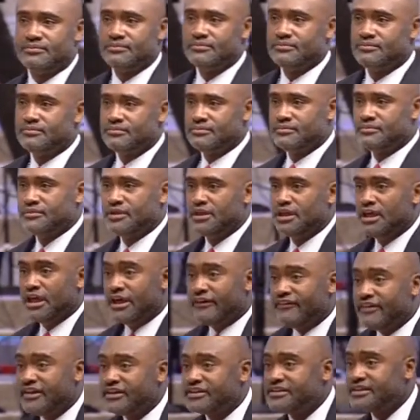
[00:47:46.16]
If he's
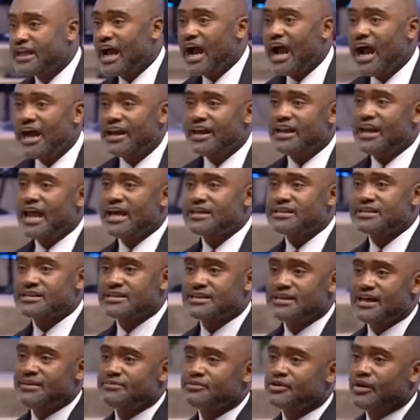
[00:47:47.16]
tired and hasn't slept or
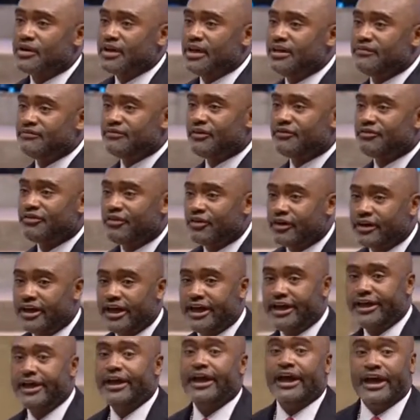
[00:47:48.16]
eaten for four days,
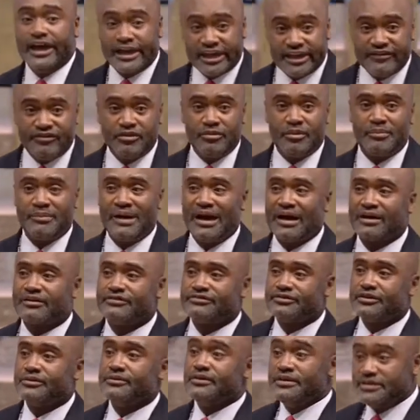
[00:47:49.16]
give him a microphone. He's
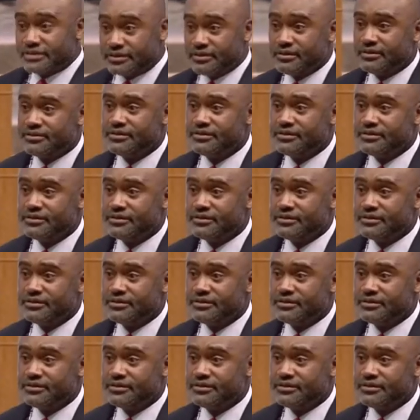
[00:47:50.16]
going to do it.